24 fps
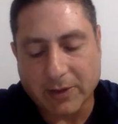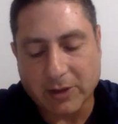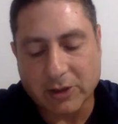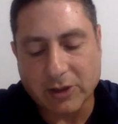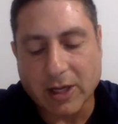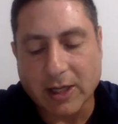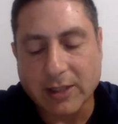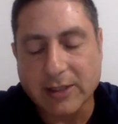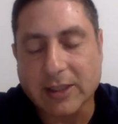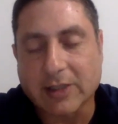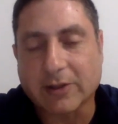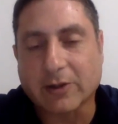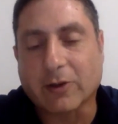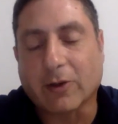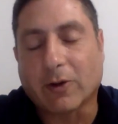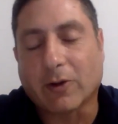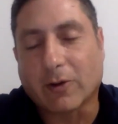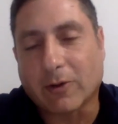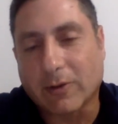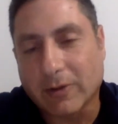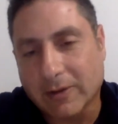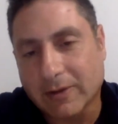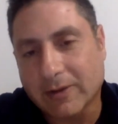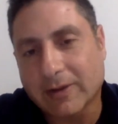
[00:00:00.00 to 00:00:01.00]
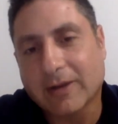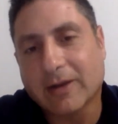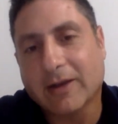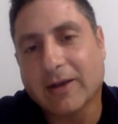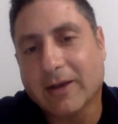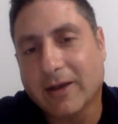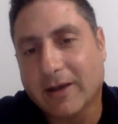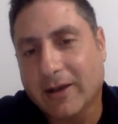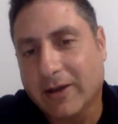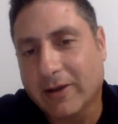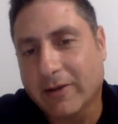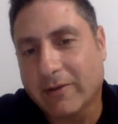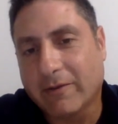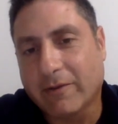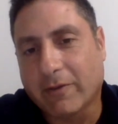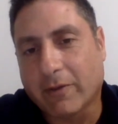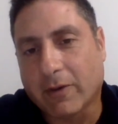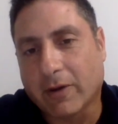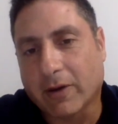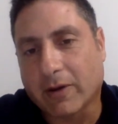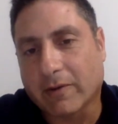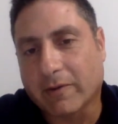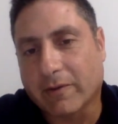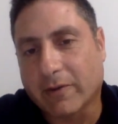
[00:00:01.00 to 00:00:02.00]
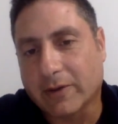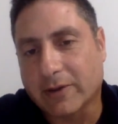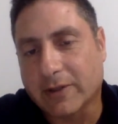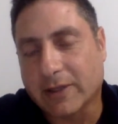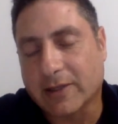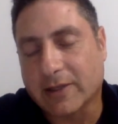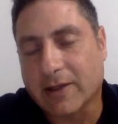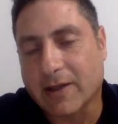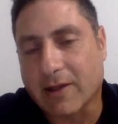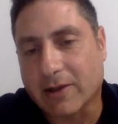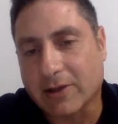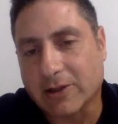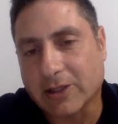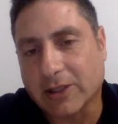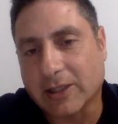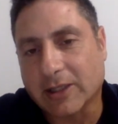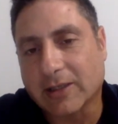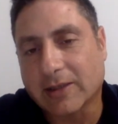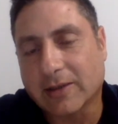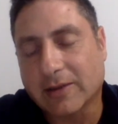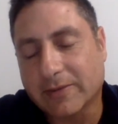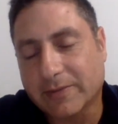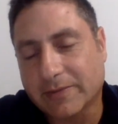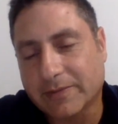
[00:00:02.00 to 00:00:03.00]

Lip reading: shots on goal for technology.